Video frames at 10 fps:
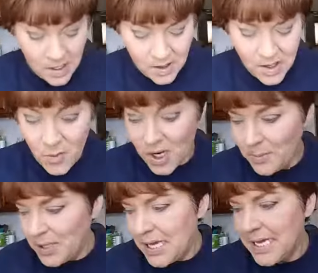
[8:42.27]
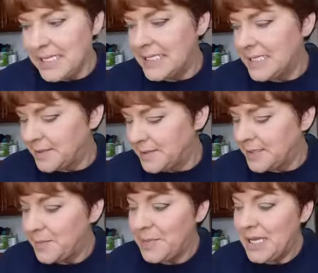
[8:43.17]
And we're going to blend.
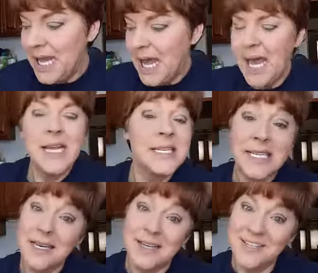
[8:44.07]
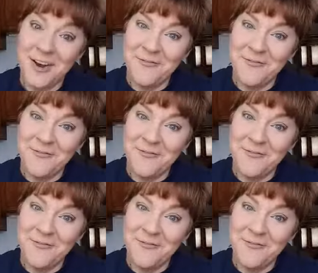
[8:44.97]
Blending is our